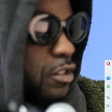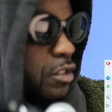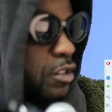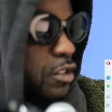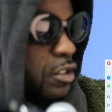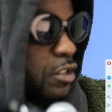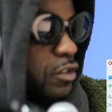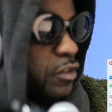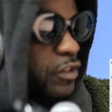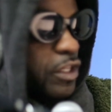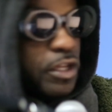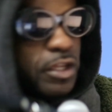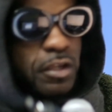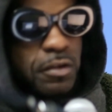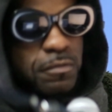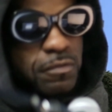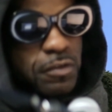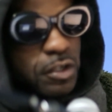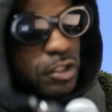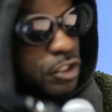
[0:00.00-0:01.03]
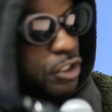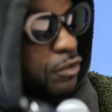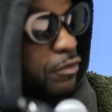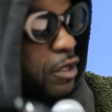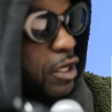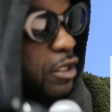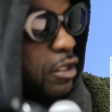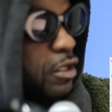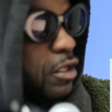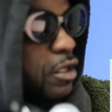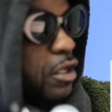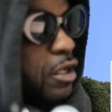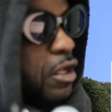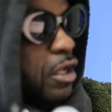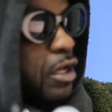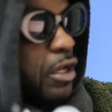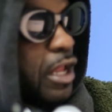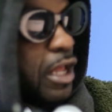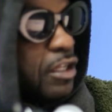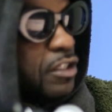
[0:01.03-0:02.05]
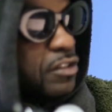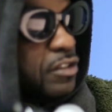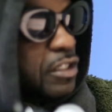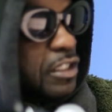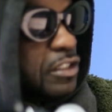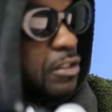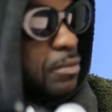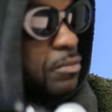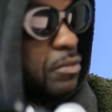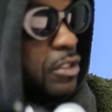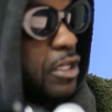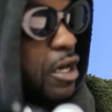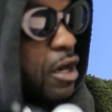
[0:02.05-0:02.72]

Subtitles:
second function, right? Now let's test something out.